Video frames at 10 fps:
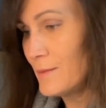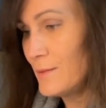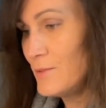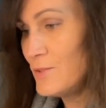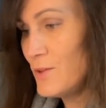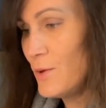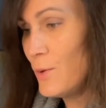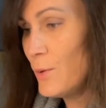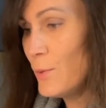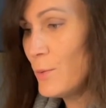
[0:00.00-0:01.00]

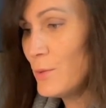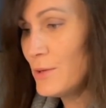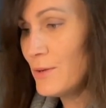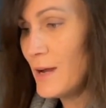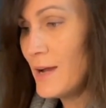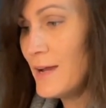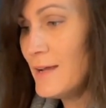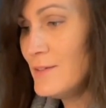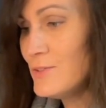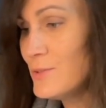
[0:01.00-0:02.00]
So your
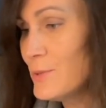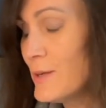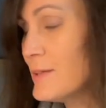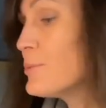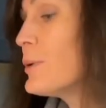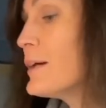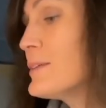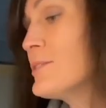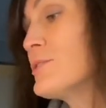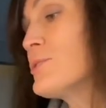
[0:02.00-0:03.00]
eyes are going to want
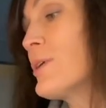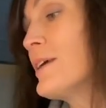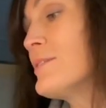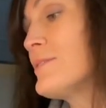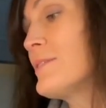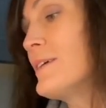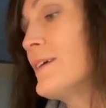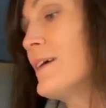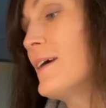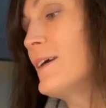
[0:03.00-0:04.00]
to trace the
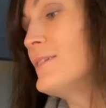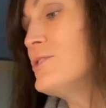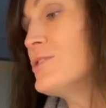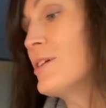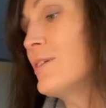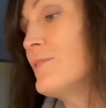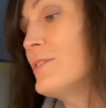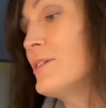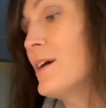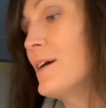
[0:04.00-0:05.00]
edge of
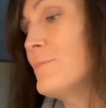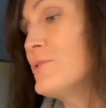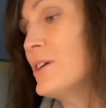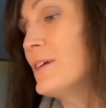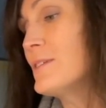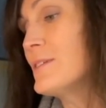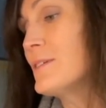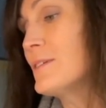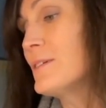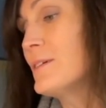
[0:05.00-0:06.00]
your object,
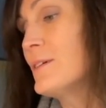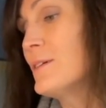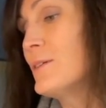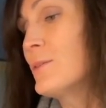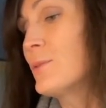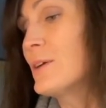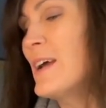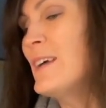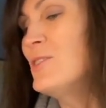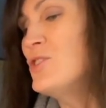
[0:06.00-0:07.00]
or
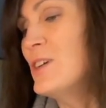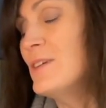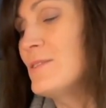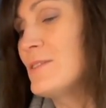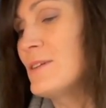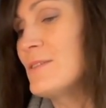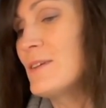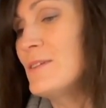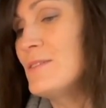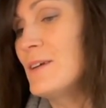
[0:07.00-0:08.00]
edges as
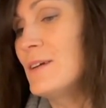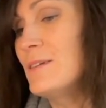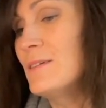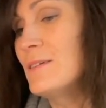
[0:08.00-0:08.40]
I said.